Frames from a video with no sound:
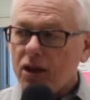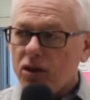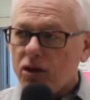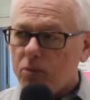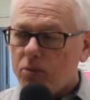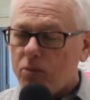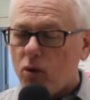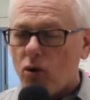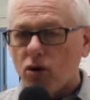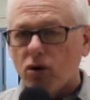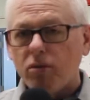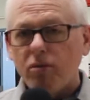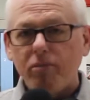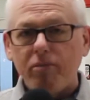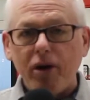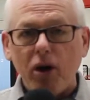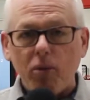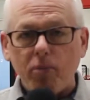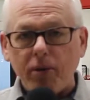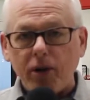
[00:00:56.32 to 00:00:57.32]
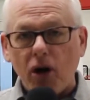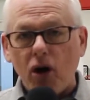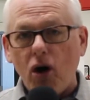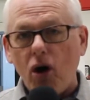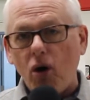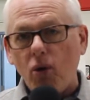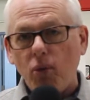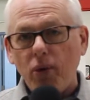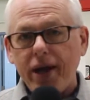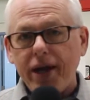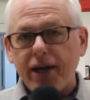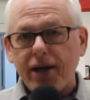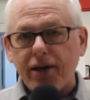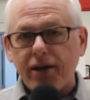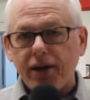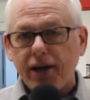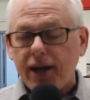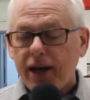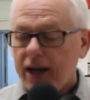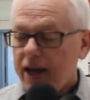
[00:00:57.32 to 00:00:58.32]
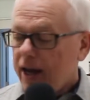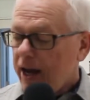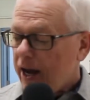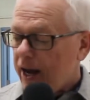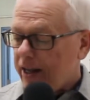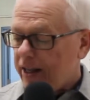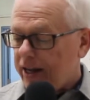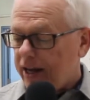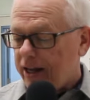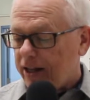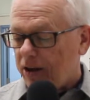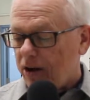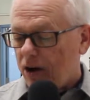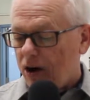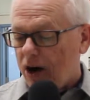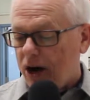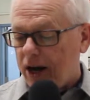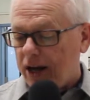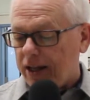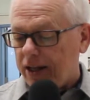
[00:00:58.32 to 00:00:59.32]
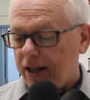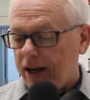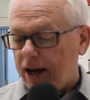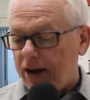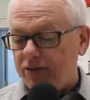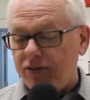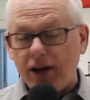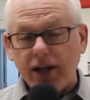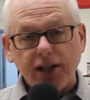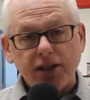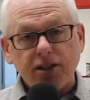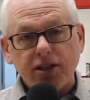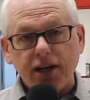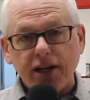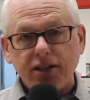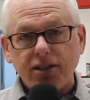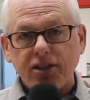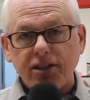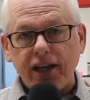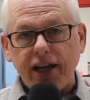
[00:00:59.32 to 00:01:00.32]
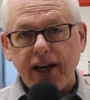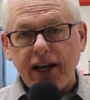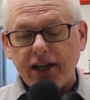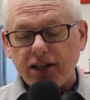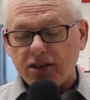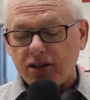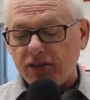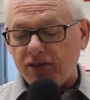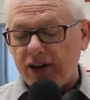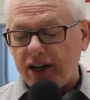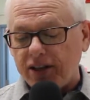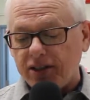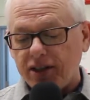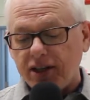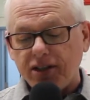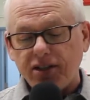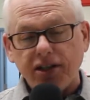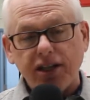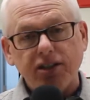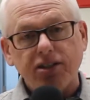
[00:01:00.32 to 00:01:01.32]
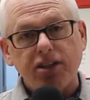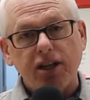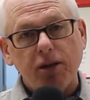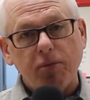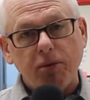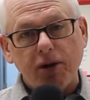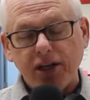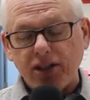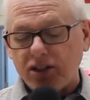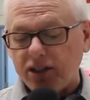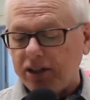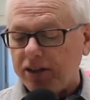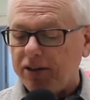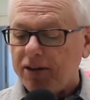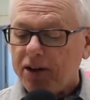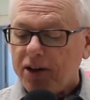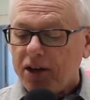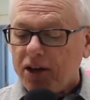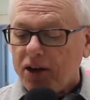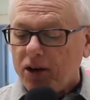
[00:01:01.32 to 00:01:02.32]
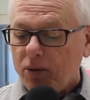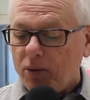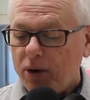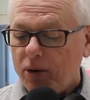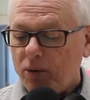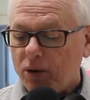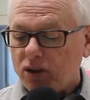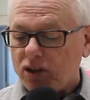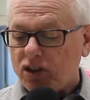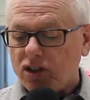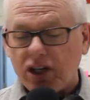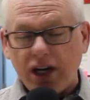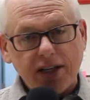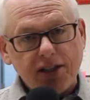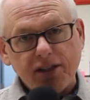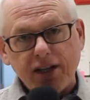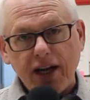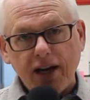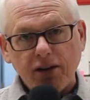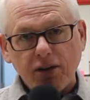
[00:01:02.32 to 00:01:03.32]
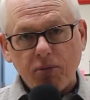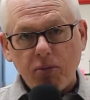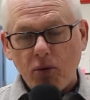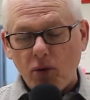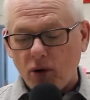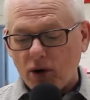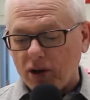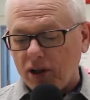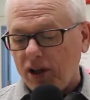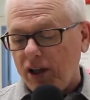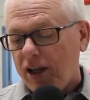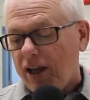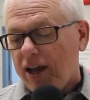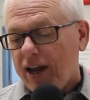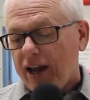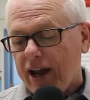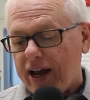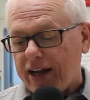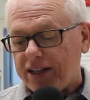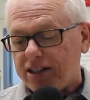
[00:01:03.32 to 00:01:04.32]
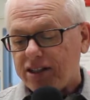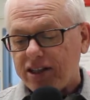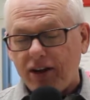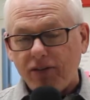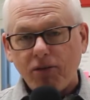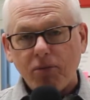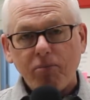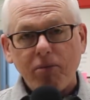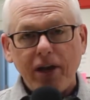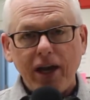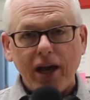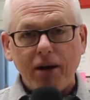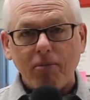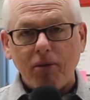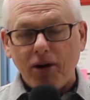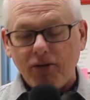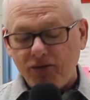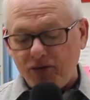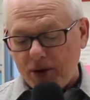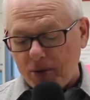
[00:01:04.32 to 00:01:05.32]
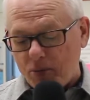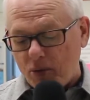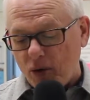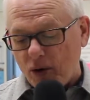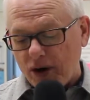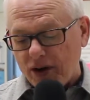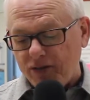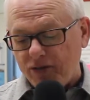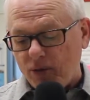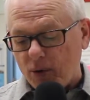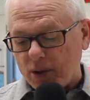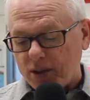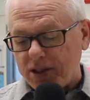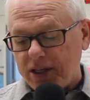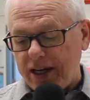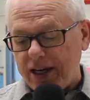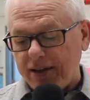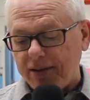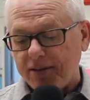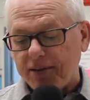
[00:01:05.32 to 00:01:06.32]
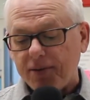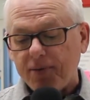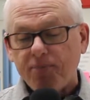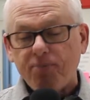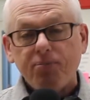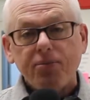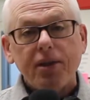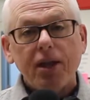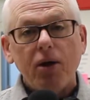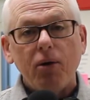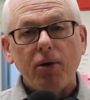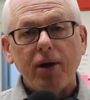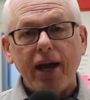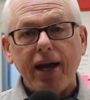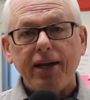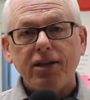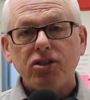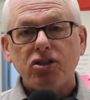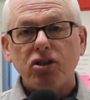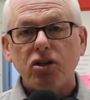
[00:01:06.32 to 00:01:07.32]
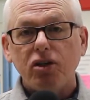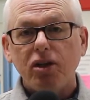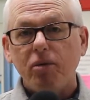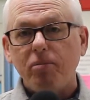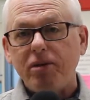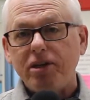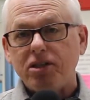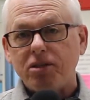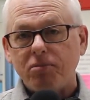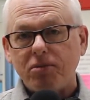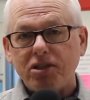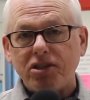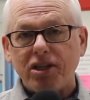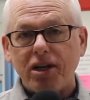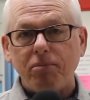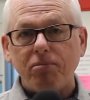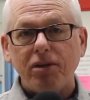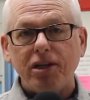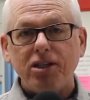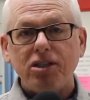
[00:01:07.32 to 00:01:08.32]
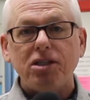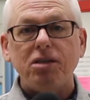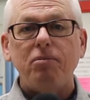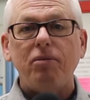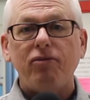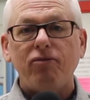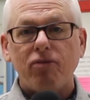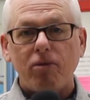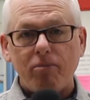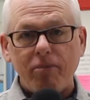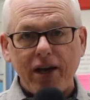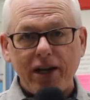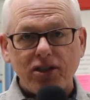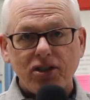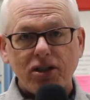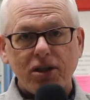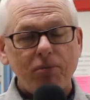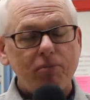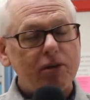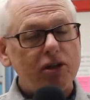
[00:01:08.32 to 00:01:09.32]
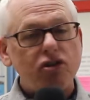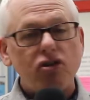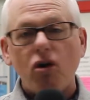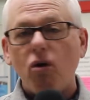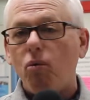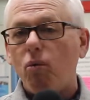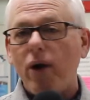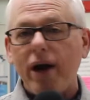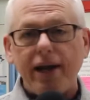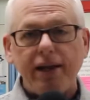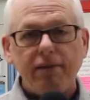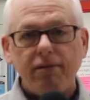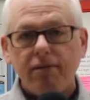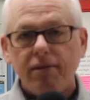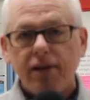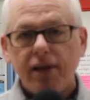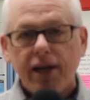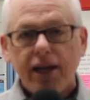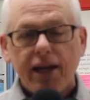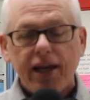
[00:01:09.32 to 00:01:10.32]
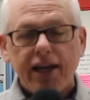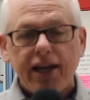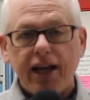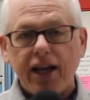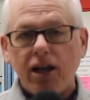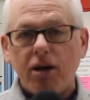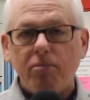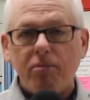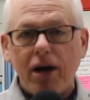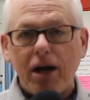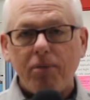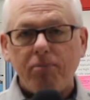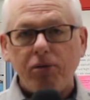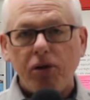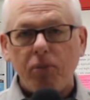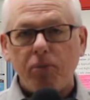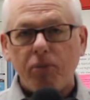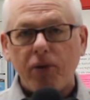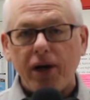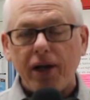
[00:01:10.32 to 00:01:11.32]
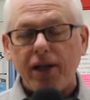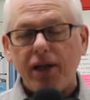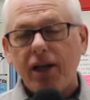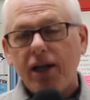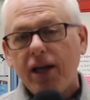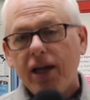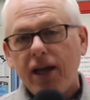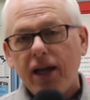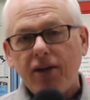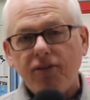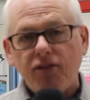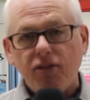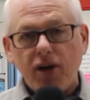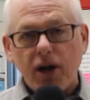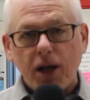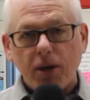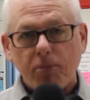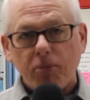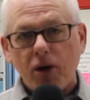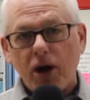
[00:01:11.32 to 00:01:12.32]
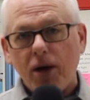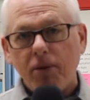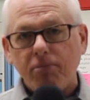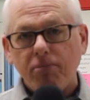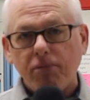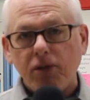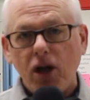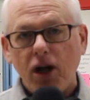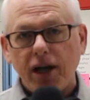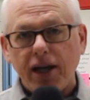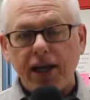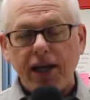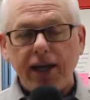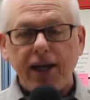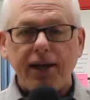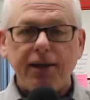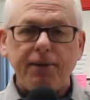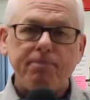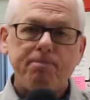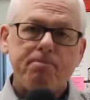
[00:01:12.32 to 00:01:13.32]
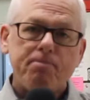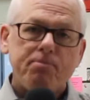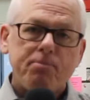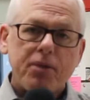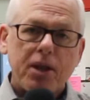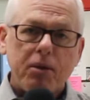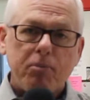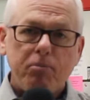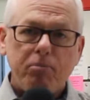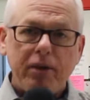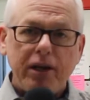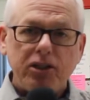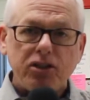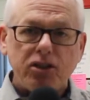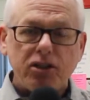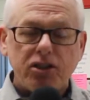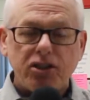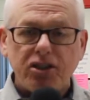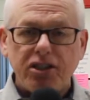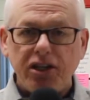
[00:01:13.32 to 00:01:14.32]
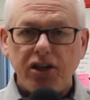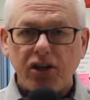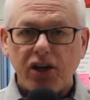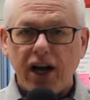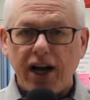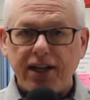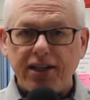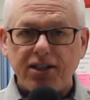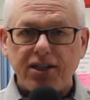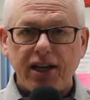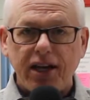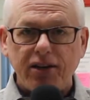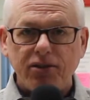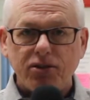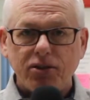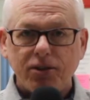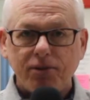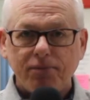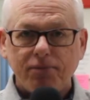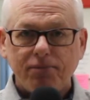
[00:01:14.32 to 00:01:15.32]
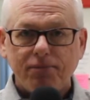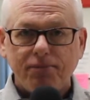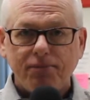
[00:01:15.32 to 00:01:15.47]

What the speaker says: The portal will be open all week. And then on Valentine's Day, as a Valentine's Day celebration, we will shut down the portal at 7 p.m. on February 14th. Okay, so there'll be some assemblies, some information, but don't wait. Get on My Blueprint. If you've got a problem logging in, make sure you see your guidance counselor.